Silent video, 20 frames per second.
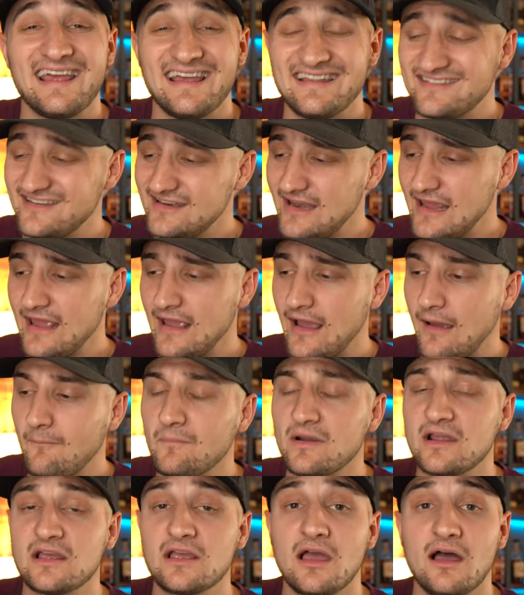And today
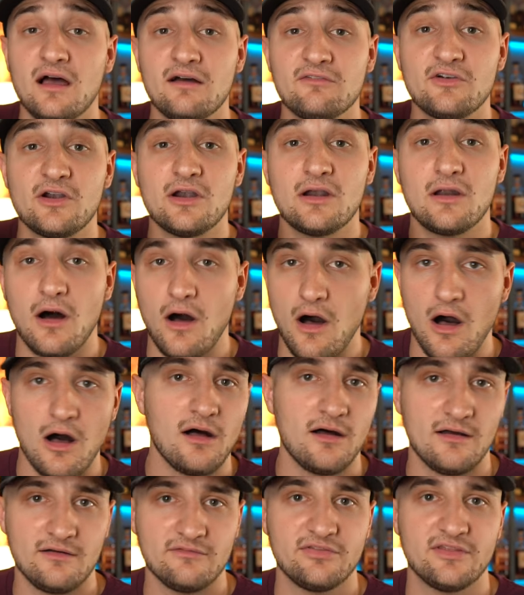I'm going to cover
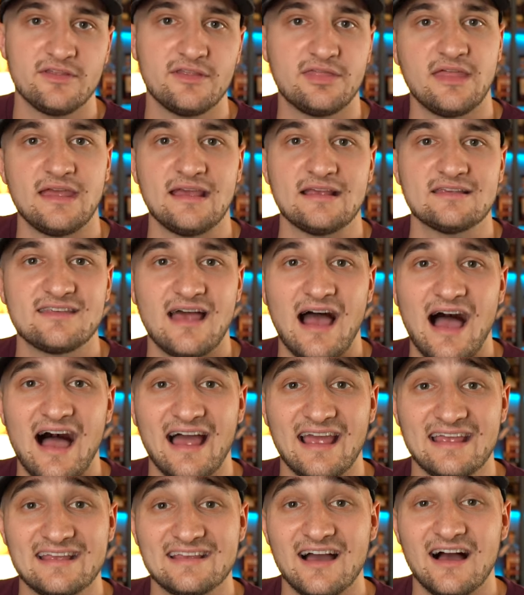all the things
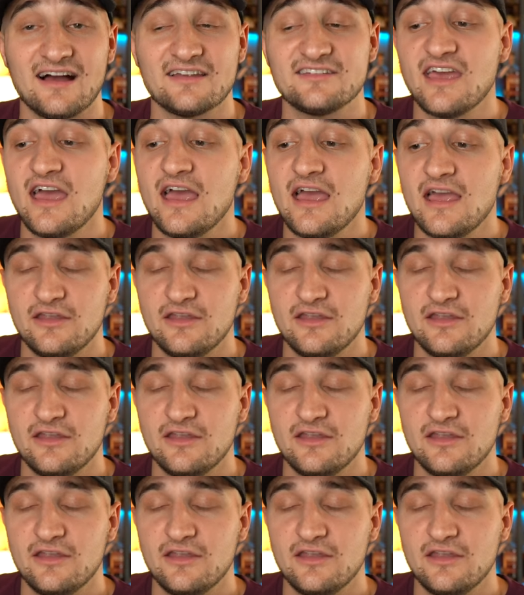I got